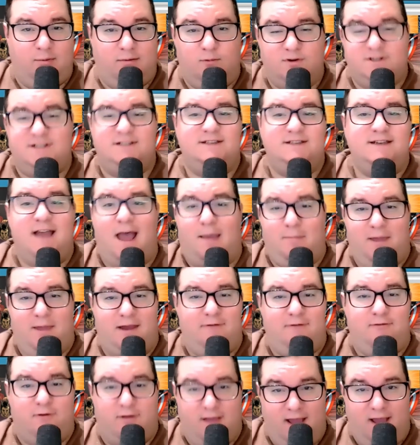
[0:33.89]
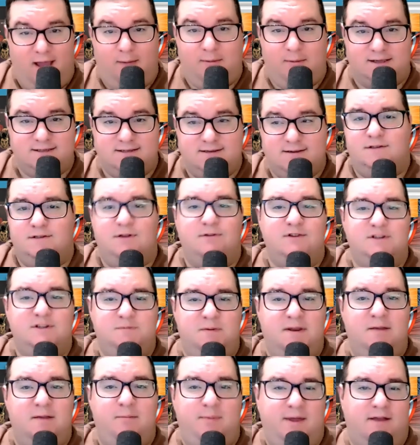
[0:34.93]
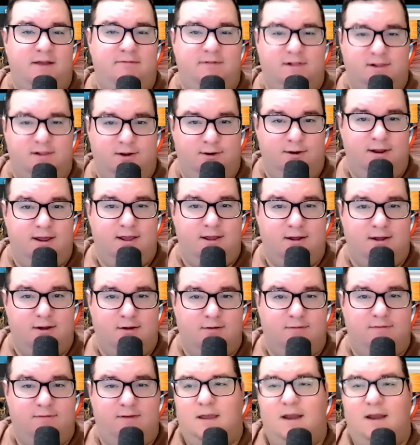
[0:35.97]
which is not made for comics. So there's been a bit of a learning curve.